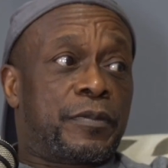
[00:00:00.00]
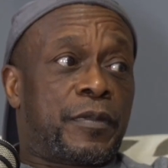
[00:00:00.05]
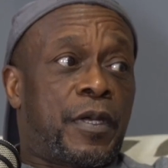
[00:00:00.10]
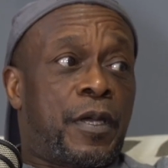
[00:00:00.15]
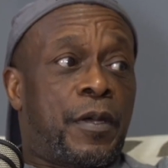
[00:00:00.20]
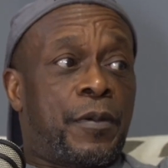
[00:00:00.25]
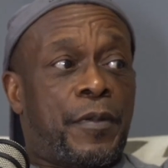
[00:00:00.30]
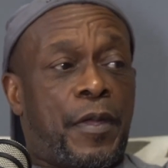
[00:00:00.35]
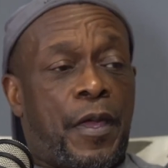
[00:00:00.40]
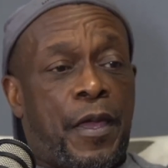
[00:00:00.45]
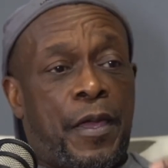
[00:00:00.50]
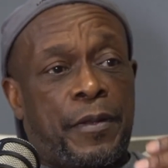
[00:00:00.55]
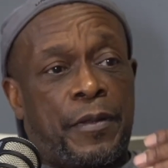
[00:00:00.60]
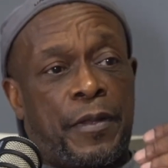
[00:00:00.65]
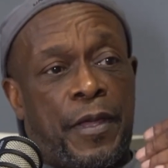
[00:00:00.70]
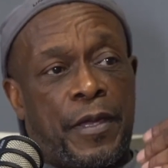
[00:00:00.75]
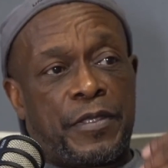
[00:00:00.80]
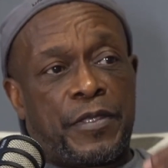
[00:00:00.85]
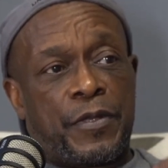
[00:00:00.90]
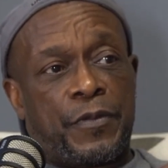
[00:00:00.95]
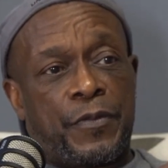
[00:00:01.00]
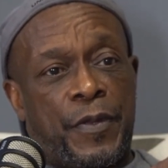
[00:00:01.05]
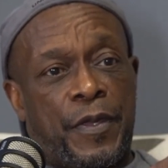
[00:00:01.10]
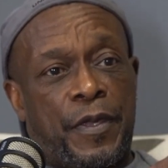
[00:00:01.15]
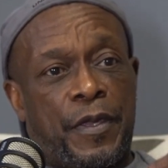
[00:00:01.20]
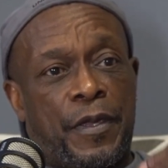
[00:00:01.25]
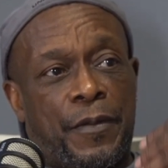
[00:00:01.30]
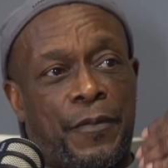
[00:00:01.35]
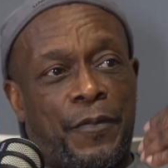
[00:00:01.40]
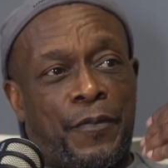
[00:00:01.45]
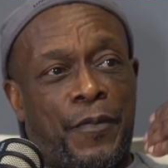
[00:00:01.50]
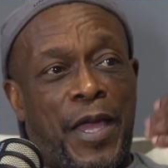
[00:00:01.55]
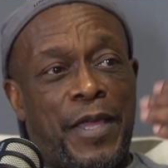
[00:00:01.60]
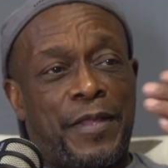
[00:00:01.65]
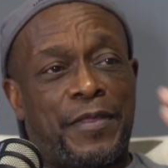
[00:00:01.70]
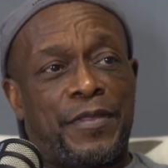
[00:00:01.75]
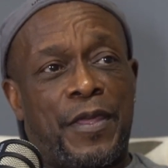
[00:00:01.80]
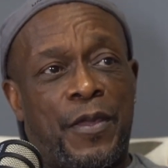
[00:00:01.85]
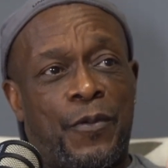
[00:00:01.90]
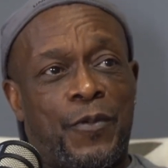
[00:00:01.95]
I like to be. My
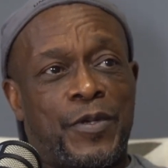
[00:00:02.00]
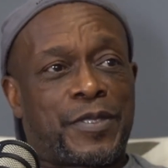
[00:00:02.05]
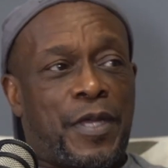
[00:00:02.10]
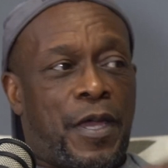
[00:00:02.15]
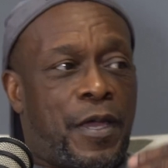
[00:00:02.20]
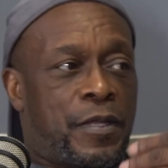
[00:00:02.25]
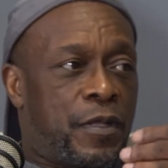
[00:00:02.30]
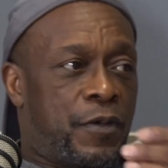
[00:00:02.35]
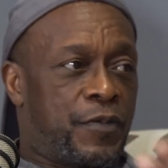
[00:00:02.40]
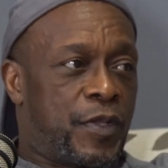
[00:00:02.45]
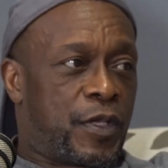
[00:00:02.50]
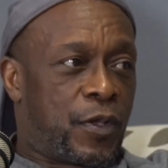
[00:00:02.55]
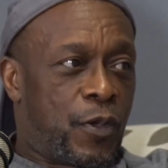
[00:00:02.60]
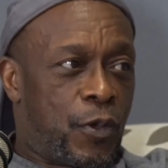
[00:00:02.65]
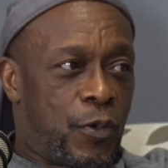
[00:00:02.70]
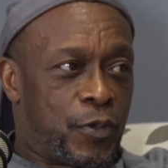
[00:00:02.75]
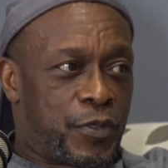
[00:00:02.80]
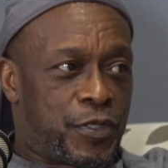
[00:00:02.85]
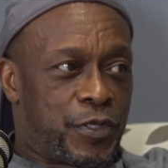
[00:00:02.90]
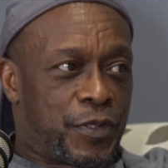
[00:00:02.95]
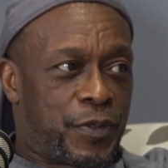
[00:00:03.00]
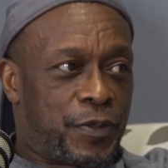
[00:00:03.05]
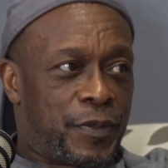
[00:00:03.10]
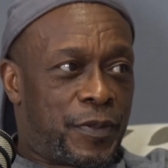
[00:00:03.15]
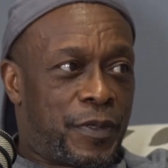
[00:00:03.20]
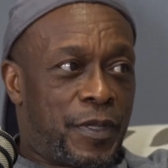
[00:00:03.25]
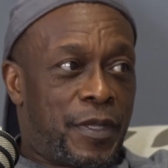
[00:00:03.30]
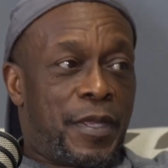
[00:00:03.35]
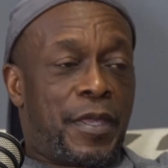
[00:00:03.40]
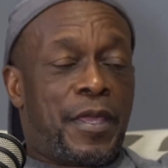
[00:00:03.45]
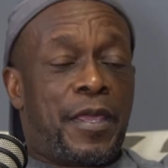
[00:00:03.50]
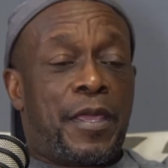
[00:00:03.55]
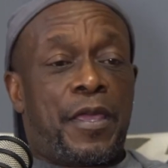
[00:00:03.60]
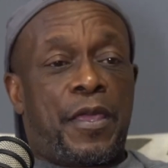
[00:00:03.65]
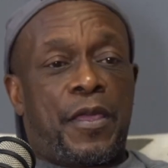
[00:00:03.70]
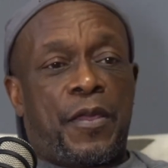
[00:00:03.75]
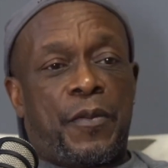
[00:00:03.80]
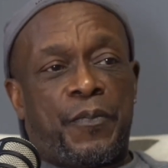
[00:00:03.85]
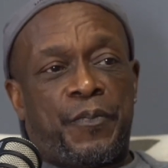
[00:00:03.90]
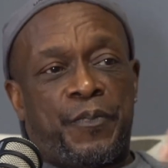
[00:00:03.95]
thing was I love to coach.
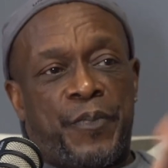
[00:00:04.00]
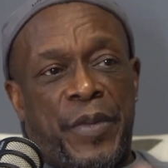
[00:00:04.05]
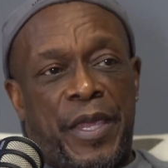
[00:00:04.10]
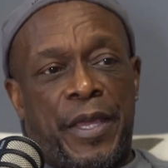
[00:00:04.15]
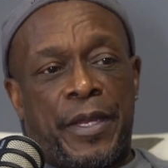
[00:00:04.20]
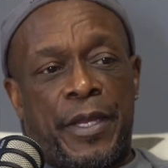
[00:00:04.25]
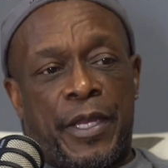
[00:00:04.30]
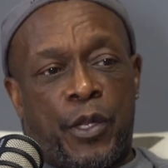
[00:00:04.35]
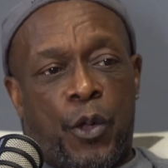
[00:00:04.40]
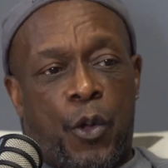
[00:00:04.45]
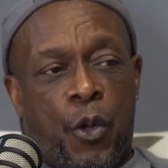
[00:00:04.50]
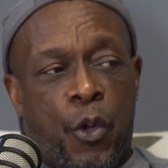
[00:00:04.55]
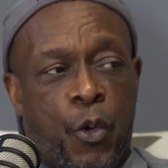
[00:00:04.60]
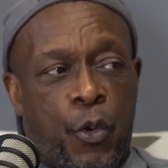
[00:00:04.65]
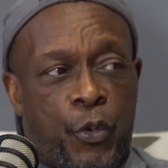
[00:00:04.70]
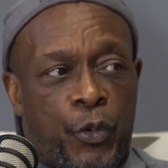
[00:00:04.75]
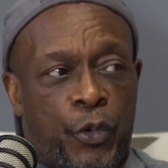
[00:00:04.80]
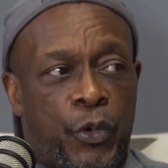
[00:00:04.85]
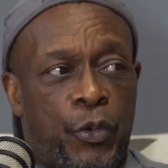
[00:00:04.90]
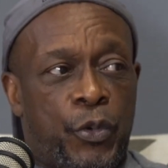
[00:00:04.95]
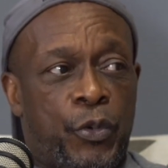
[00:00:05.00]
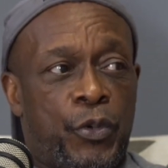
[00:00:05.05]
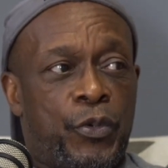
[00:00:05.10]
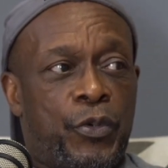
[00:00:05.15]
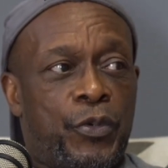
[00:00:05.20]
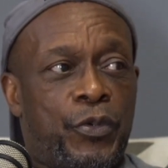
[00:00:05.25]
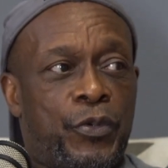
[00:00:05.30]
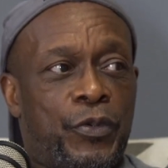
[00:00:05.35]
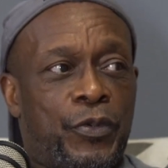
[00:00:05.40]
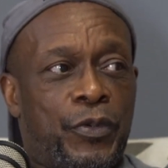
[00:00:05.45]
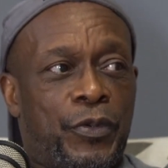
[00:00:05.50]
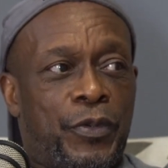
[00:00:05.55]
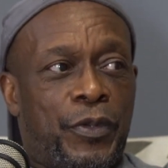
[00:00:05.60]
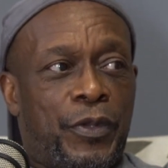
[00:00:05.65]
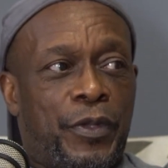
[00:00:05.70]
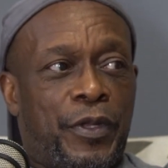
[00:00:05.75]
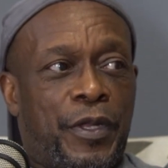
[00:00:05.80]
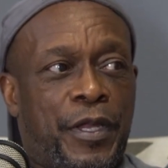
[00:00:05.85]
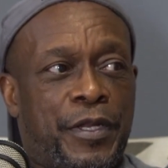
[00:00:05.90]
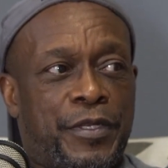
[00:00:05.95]
Being an owner,
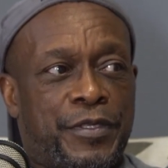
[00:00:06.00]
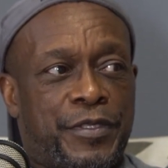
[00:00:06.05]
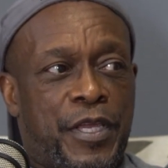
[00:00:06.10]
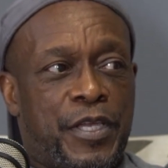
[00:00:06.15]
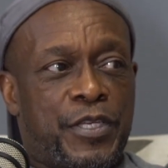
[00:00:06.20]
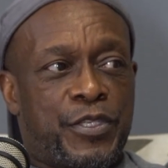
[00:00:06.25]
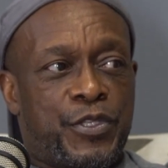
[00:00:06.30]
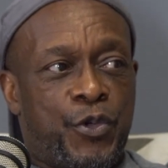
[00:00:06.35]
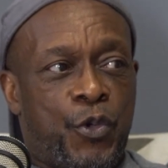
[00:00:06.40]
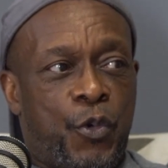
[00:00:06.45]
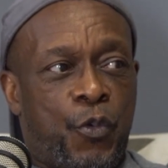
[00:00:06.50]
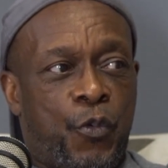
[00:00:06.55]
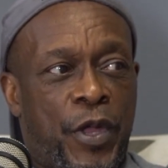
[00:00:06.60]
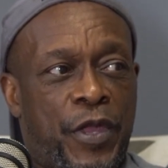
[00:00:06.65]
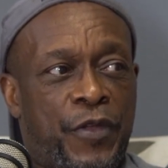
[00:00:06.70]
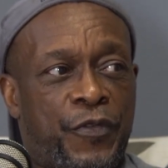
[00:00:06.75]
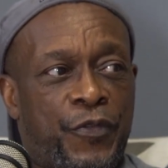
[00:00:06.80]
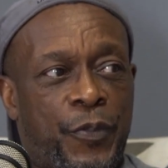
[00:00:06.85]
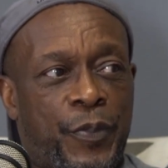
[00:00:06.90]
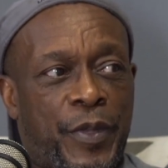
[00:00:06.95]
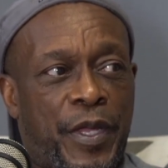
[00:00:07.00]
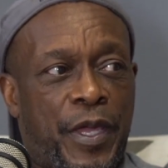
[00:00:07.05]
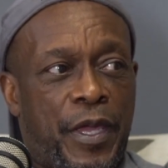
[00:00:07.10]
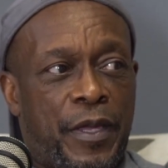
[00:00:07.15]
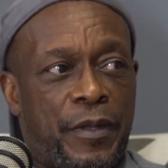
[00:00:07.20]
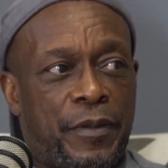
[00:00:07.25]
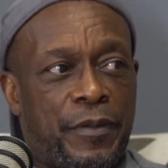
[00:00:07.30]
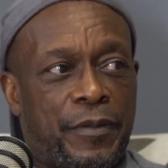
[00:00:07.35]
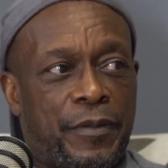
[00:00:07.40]
it takes you away from that.